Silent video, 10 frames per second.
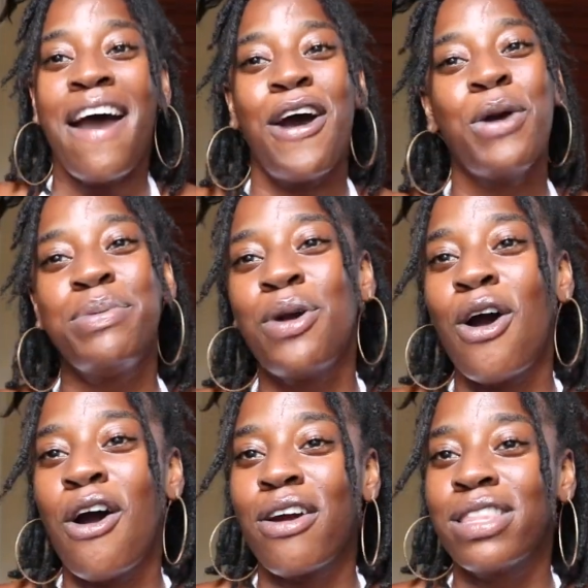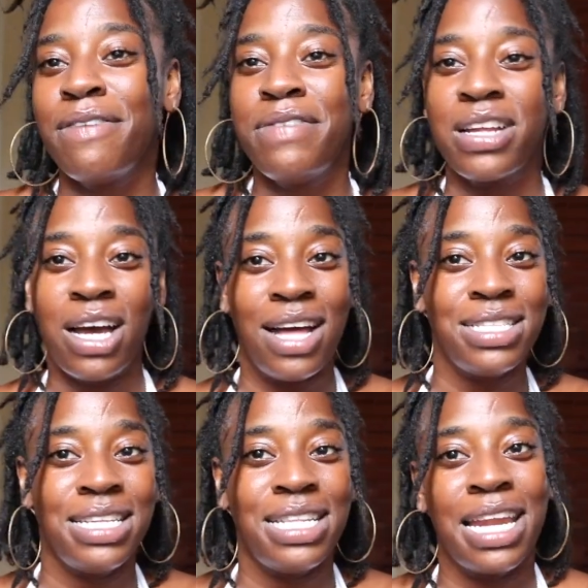I hope you all are loving the
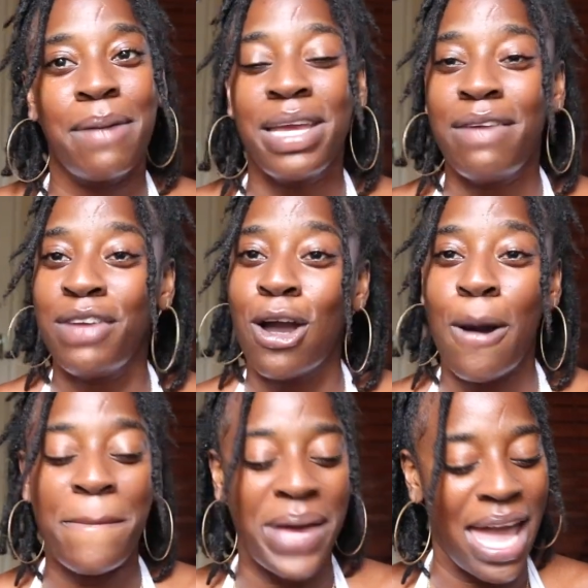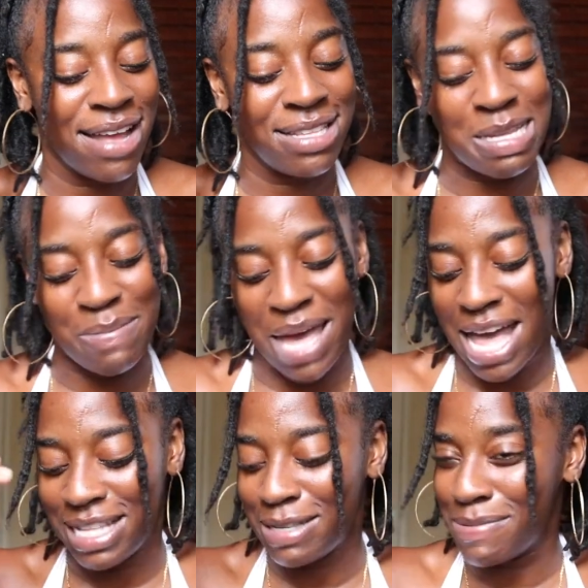content that I'm giving y'all back to
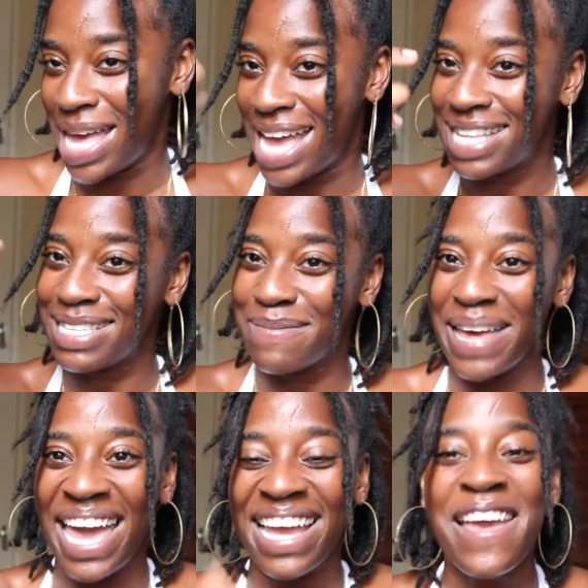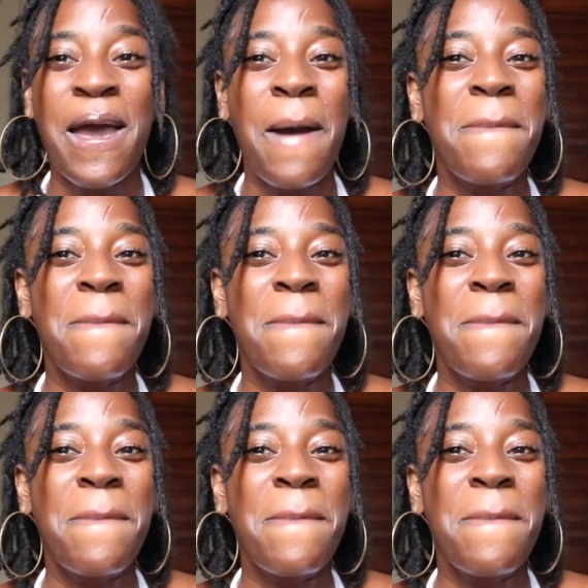back.